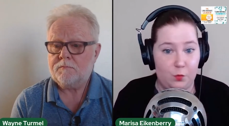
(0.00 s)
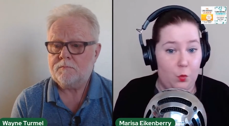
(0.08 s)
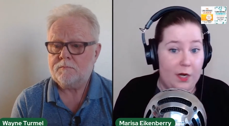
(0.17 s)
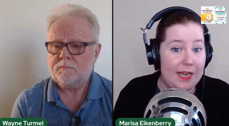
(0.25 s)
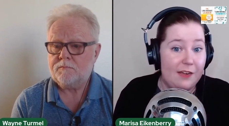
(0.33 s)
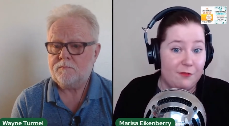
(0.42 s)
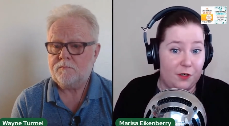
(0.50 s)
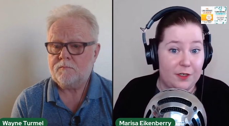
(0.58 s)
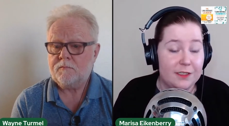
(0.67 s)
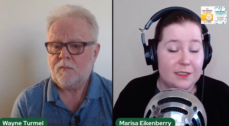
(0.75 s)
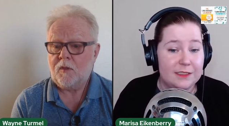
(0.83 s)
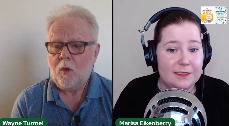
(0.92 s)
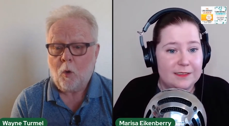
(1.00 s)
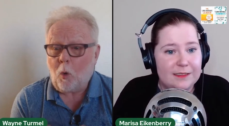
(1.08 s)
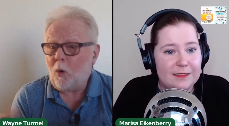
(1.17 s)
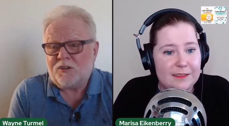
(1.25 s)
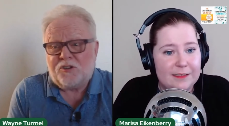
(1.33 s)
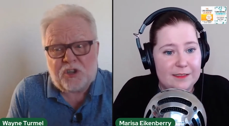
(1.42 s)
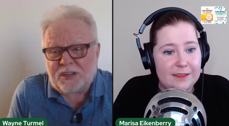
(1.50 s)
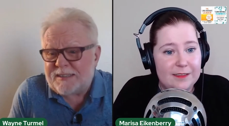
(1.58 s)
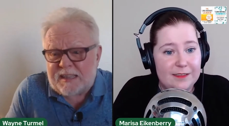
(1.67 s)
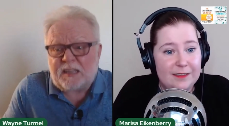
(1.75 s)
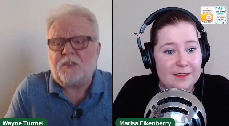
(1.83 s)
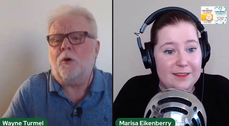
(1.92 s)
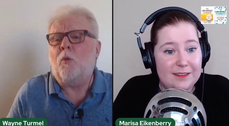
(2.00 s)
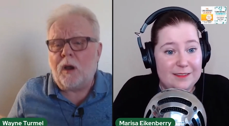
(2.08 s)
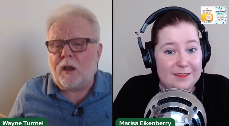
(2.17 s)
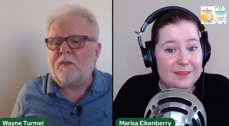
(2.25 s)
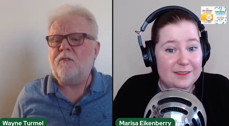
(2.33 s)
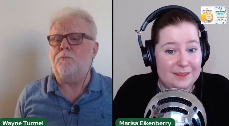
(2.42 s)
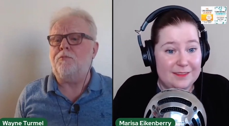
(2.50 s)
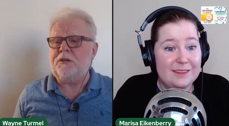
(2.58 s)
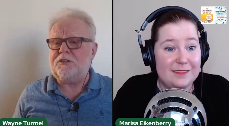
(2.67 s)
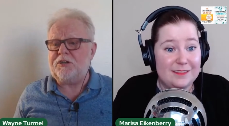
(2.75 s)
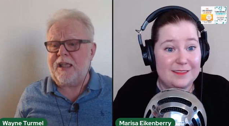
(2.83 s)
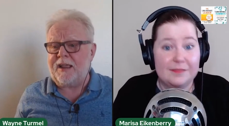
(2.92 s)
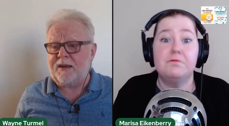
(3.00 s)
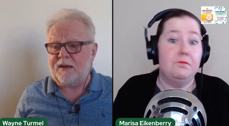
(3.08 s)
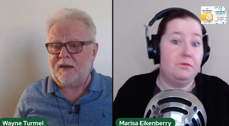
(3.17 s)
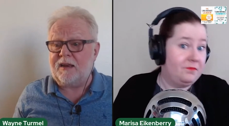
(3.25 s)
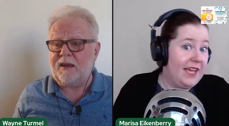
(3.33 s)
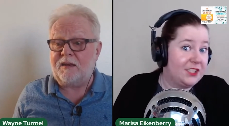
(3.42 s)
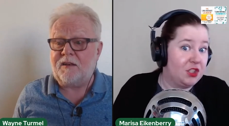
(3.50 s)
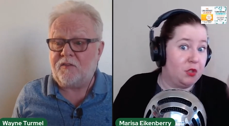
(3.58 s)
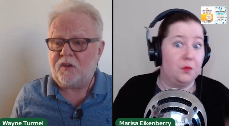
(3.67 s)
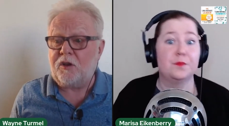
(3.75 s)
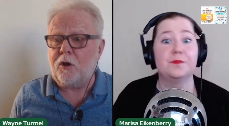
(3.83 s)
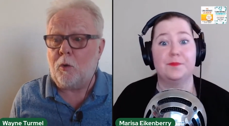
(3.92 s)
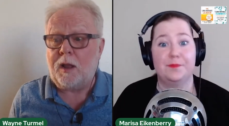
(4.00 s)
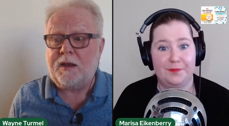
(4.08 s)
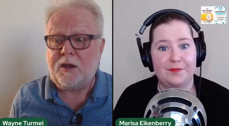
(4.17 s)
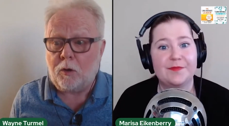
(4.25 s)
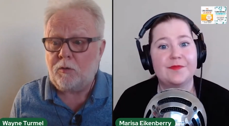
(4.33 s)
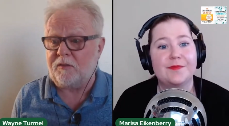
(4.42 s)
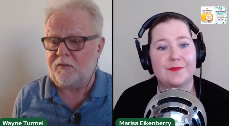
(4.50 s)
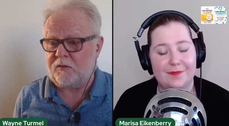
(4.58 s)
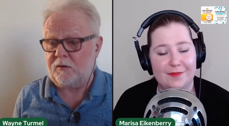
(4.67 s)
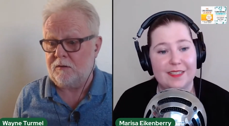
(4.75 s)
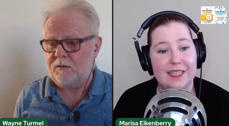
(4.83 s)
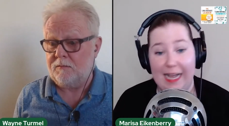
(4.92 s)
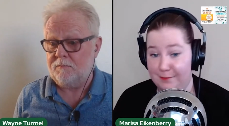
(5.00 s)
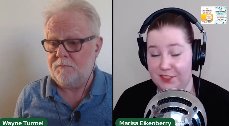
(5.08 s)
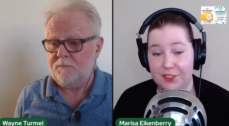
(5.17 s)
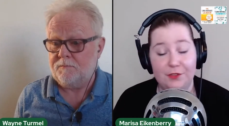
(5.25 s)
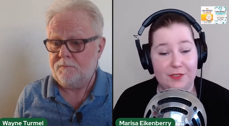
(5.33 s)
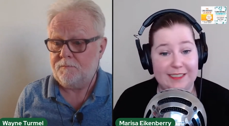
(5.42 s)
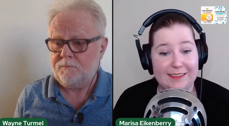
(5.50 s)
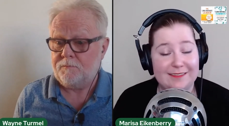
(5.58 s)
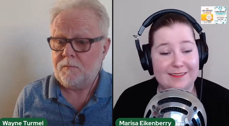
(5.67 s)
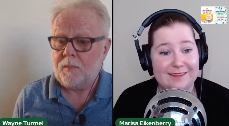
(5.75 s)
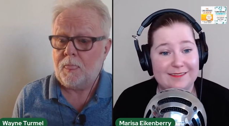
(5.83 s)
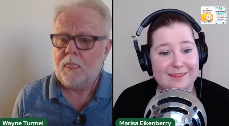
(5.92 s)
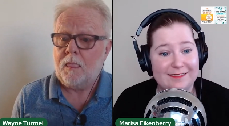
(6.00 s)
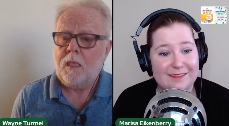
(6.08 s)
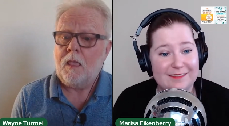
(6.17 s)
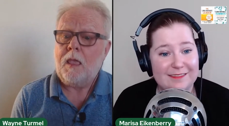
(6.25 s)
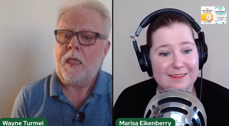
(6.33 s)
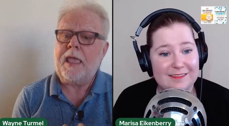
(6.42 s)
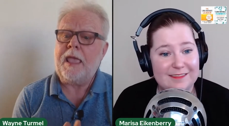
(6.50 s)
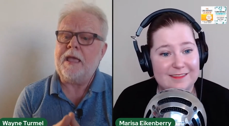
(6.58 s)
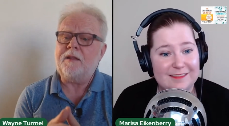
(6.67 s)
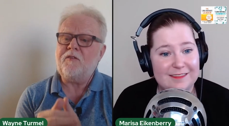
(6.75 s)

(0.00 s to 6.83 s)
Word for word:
Speaker 1: whatever.
Speaker 2: Or just that their work is appreciated and it doesn't go unnoticed. Absolutely. And